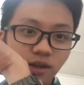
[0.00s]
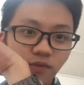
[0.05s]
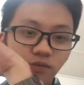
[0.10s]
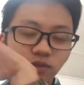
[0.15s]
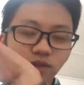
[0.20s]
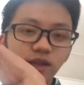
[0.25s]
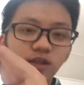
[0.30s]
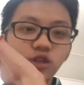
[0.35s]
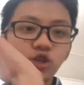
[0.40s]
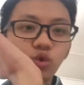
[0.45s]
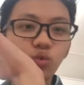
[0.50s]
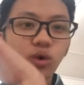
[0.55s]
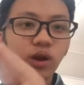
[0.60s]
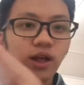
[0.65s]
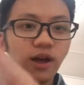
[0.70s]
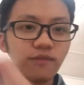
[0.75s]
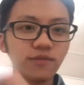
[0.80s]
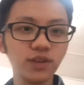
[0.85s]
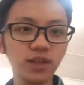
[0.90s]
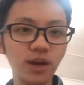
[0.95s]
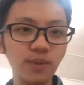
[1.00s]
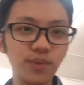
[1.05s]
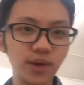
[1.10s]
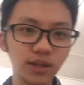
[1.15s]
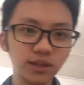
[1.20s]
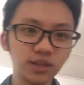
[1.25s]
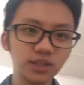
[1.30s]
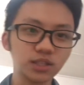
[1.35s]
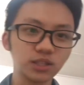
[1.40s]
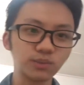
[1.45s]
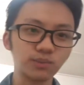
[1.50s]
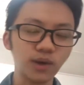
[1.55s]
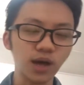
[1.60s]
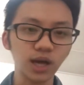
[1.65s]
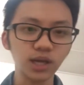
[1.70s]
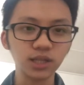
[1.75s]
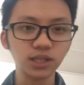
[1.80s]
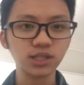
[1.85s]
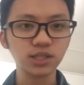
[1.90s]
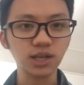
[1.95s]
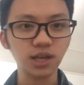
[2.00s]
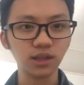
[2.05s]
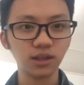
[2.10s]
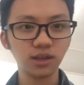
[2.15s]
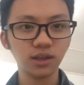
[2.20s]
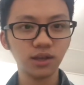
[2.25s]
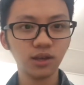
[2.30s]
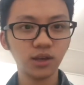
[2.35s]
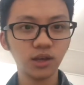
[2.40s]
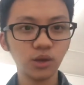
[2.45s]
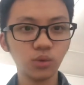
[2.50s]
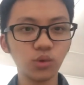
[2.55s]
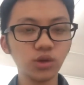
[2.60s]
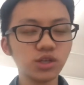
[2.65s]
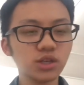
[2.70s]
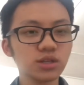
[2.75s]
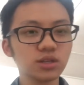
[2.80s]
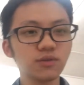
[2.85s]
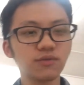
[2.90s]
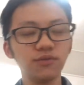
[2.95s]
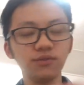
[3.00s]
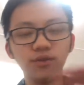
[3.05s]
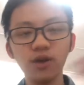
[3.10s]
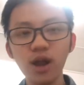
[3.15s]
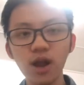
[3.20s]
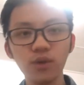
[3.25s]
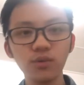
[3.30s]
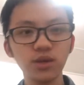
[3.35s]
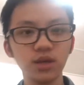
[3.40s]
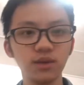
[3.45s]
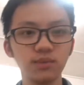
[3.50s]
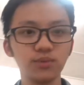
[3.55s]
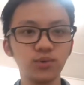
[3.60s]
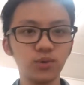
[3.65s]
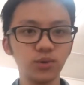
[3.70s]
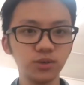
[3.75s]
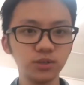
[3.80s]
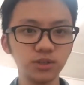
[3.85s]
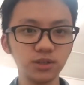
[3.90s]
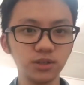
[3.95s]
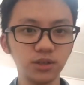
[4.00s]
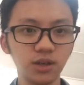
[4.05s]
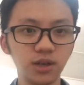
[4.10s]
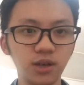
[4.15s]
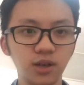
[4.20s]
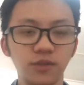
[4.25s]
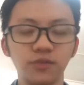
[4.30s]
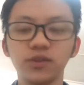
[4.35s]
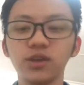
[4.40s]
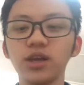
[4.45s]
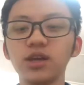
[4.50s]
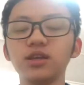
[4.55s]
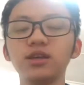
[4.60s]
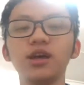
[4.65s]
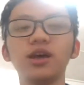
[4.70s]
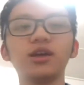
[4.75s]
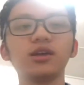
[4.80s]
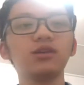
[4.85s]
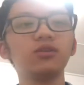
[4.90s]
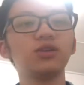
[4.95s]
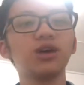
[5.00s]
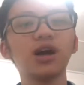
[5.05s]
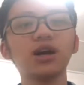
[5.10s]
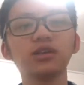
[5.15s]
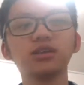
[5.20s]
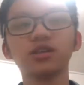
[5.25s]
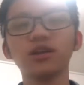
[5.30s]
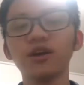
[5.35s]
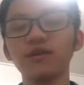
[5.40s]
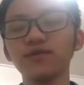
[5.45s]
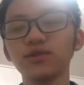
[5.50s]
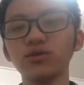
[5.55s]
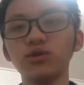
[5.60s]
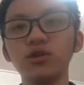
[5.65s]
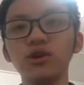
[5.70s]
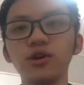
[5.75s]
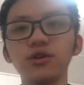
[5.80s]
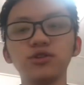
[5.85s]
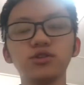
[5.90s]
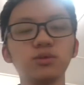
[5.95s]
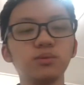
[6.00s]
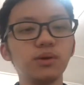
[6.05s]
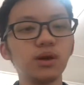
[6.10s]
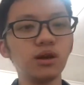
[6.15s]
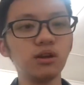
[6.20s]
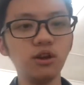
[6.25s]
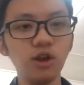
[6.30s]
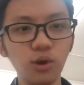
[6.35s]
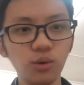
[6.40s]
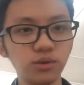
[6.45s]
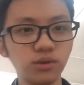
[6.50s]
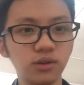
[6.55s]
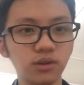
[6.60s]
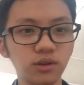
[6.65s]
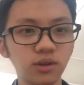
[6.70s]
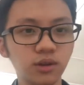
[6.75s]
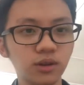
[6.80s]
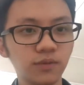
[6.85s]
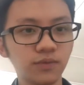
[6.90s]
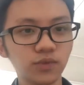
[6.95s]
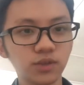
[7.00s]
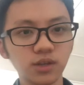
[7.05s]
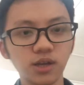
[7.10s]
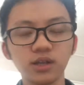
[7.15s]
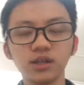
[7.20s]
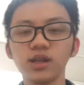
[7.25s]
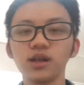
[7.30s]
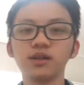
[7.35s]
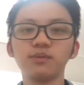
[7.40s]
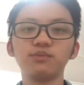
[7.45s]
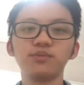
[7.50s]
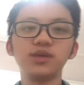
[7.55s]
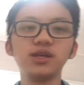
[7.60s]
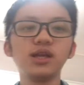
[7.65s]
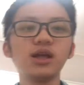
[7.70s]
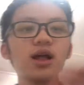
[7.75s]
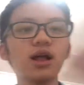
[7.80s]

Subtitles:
Then you will have the abundance mindset, which is very important. Okay, you guys have to learn to be alone. Okay, being